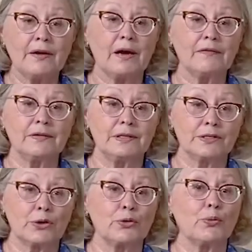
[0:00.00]
oven, it's
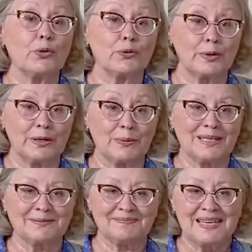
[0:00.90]
going to work really
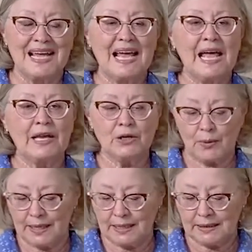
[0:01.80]
well. Anyway,